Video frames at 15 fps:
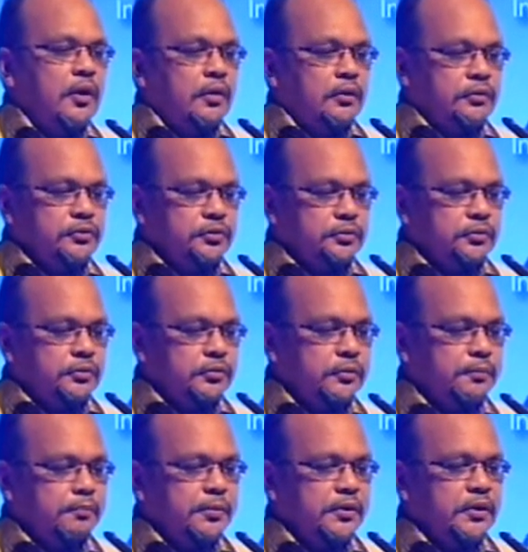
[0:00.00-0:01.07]
also
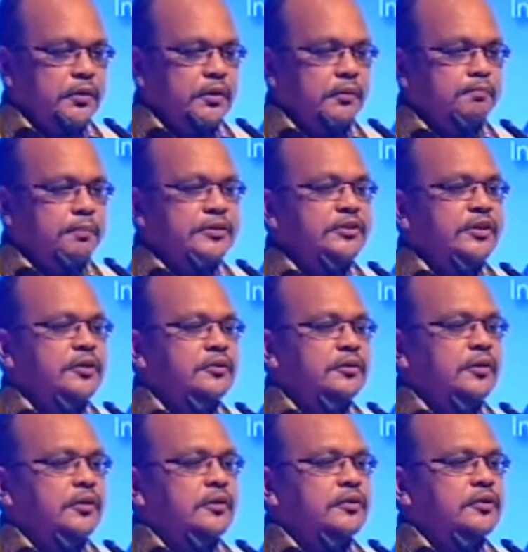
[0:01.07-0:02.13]
purchase
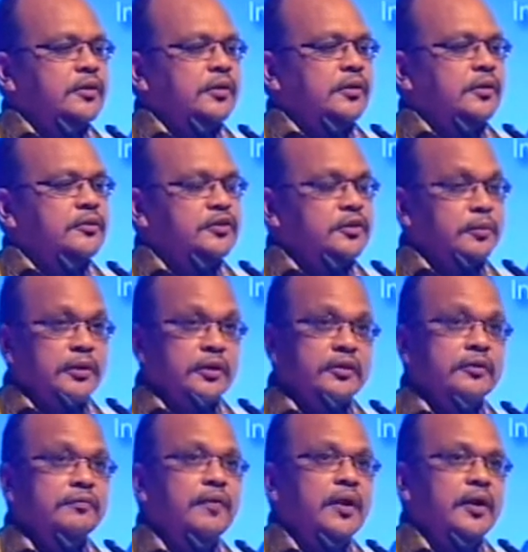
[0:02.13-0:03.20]
a similar
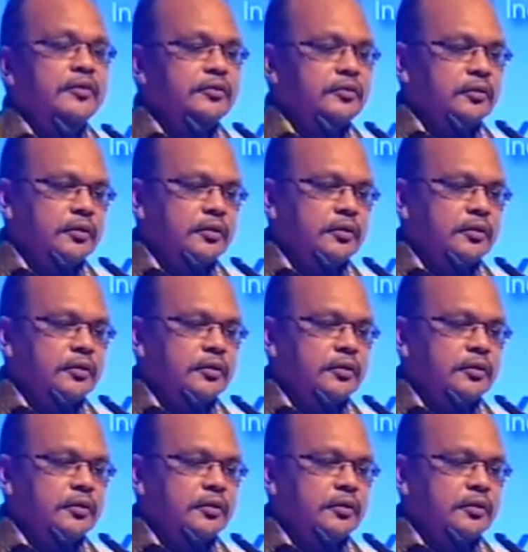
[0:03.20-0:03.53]
device